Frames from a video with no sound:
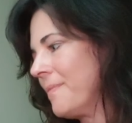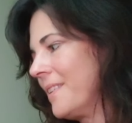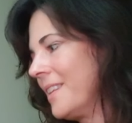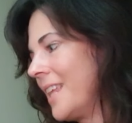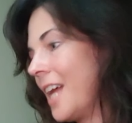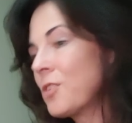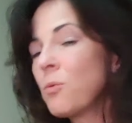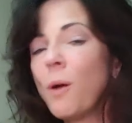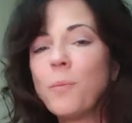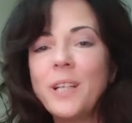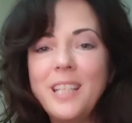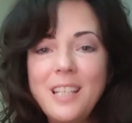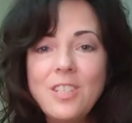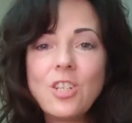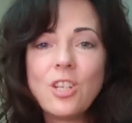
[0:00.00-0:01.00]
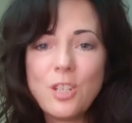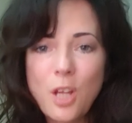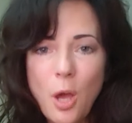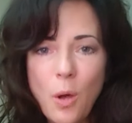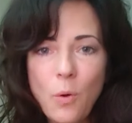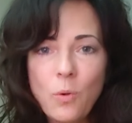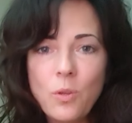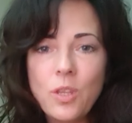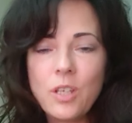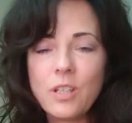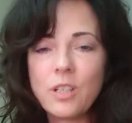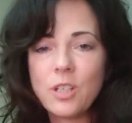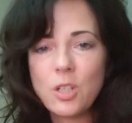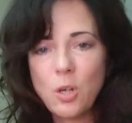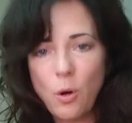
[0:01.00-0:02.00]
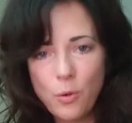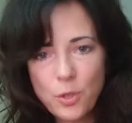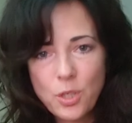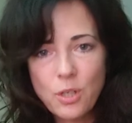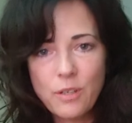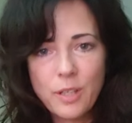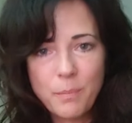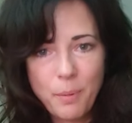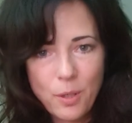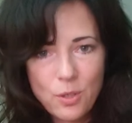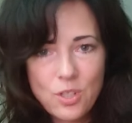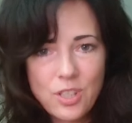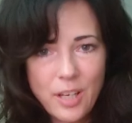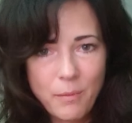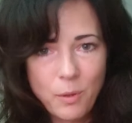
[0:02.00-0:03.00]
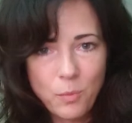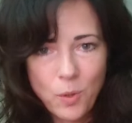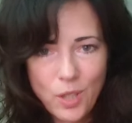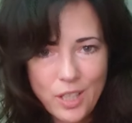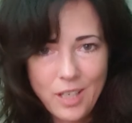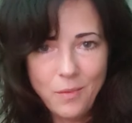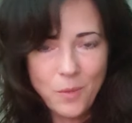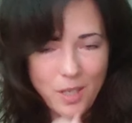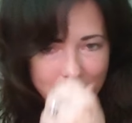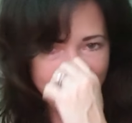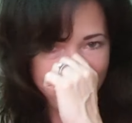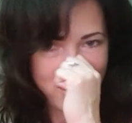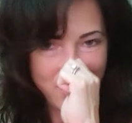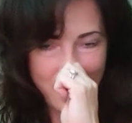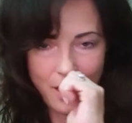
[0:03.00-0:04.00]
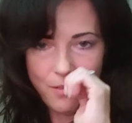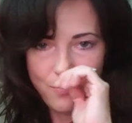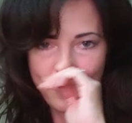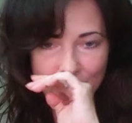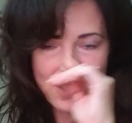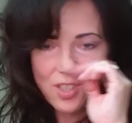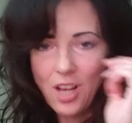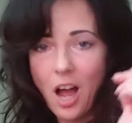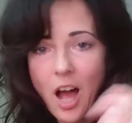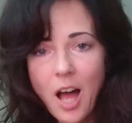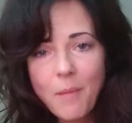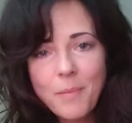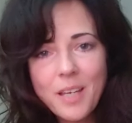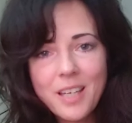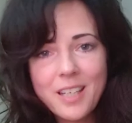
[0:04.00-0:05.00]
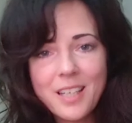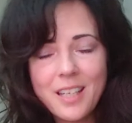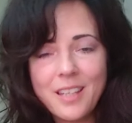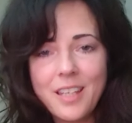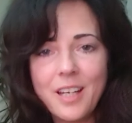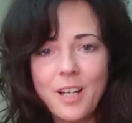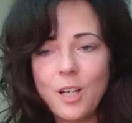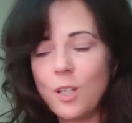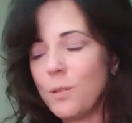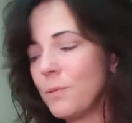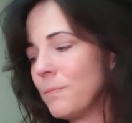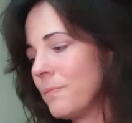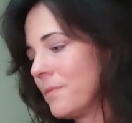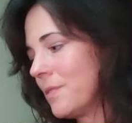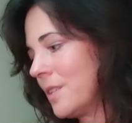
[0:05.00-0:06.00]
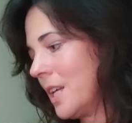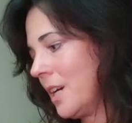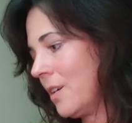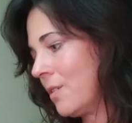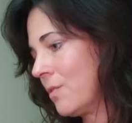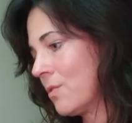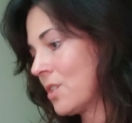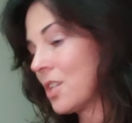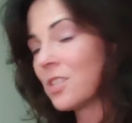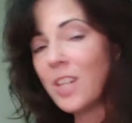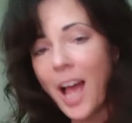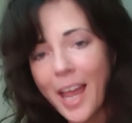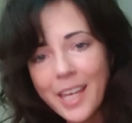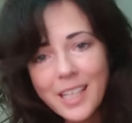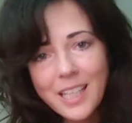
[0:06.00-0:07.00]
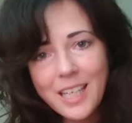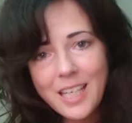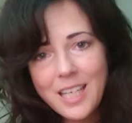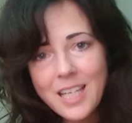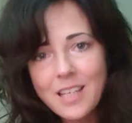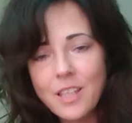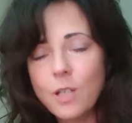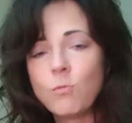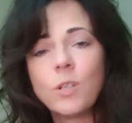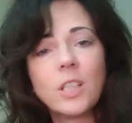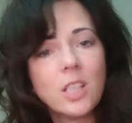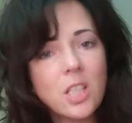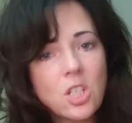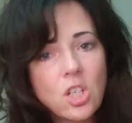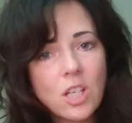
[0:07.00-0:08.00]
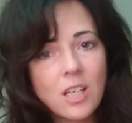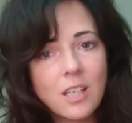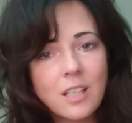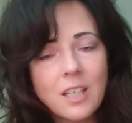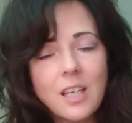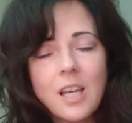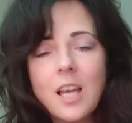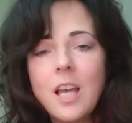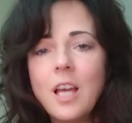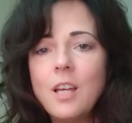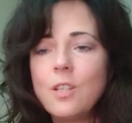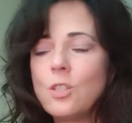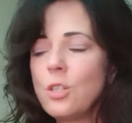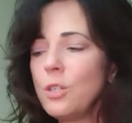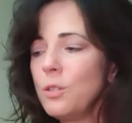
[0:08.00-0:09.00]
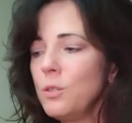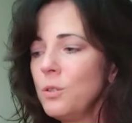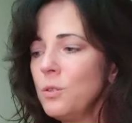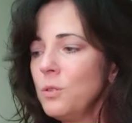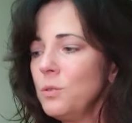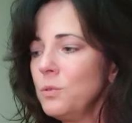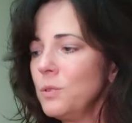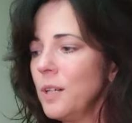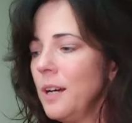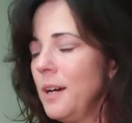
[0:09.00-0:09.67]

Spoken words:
That's why we need to know the culture of the person that we're working with. If it's common in their society and their religion to